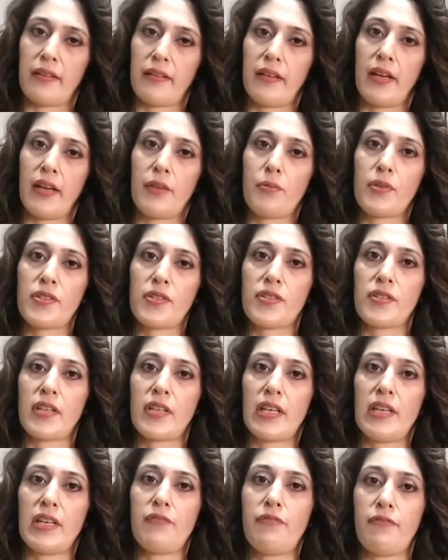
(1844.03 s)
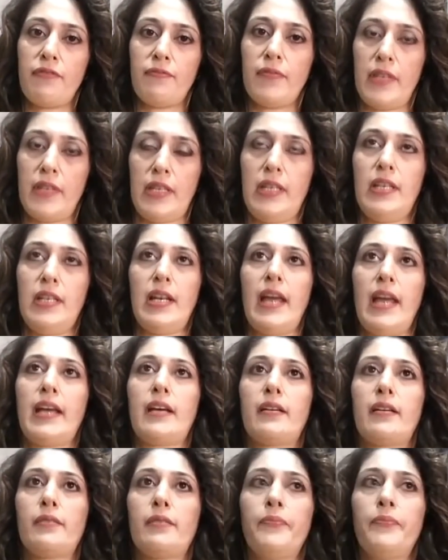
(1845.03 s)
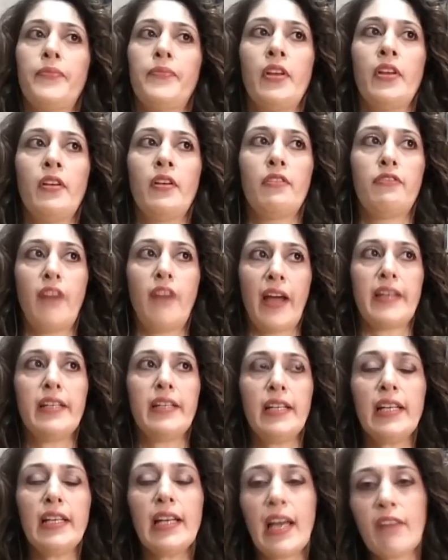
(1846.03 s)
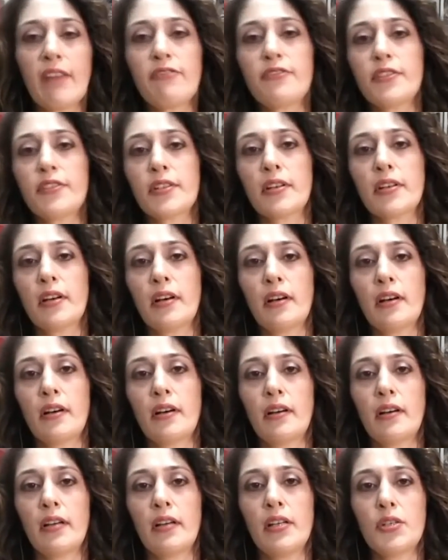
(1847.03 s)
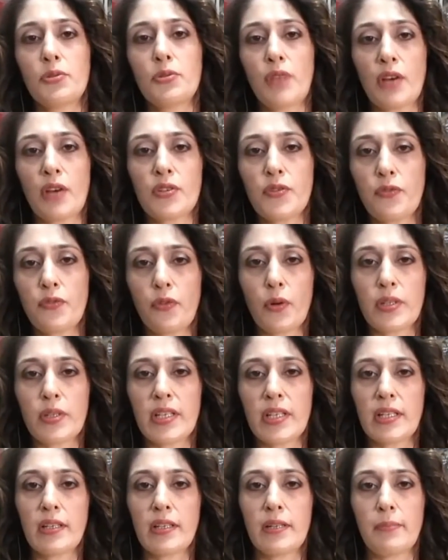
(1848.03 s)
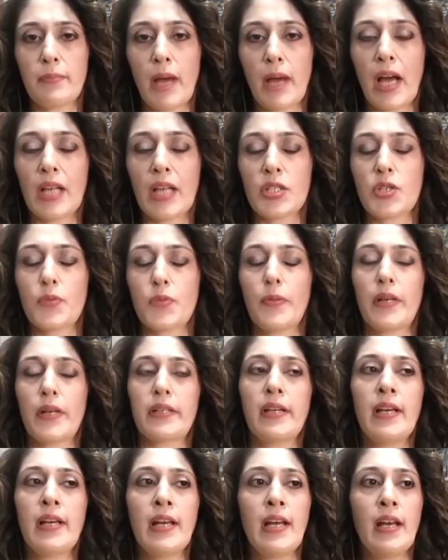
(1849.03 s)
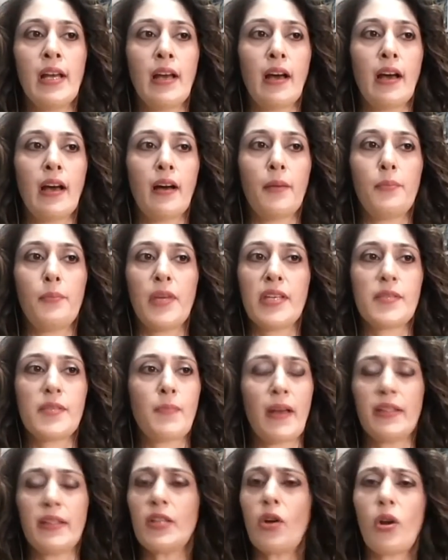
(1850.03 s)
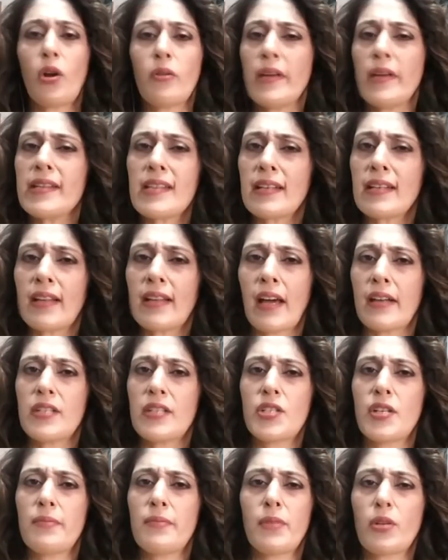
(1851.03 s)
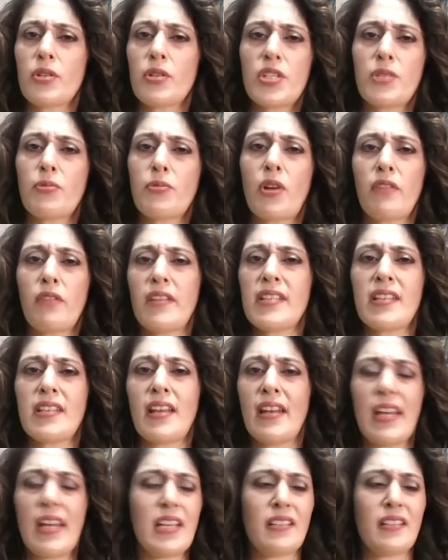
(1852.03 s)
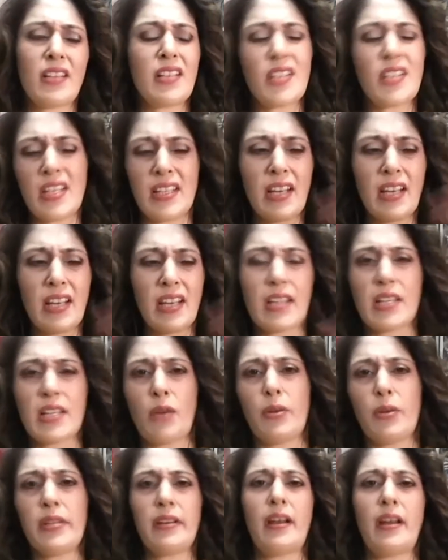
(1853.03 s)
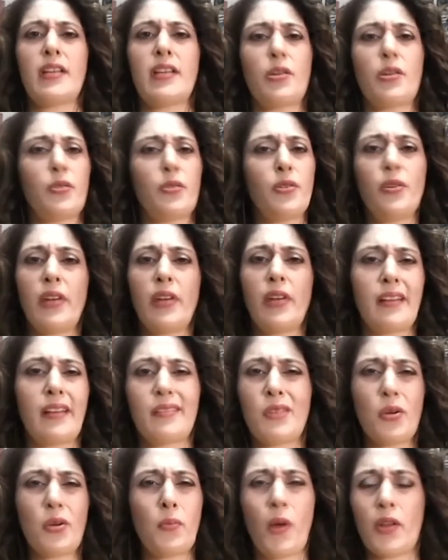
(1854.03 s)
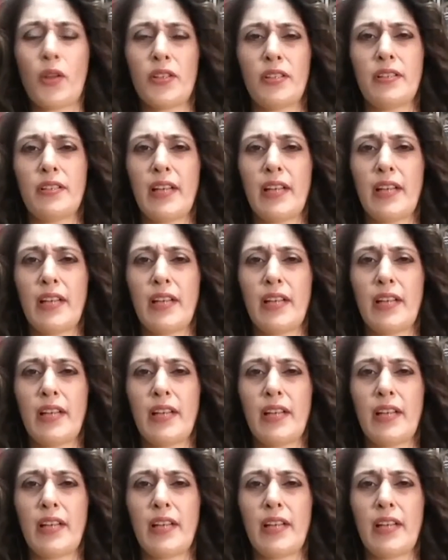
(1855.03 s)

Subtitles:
It was he like finally left in 2014 in March, but his mother always encouraged him. She would always say, "Nahi, idhar aa jao," like don't bother.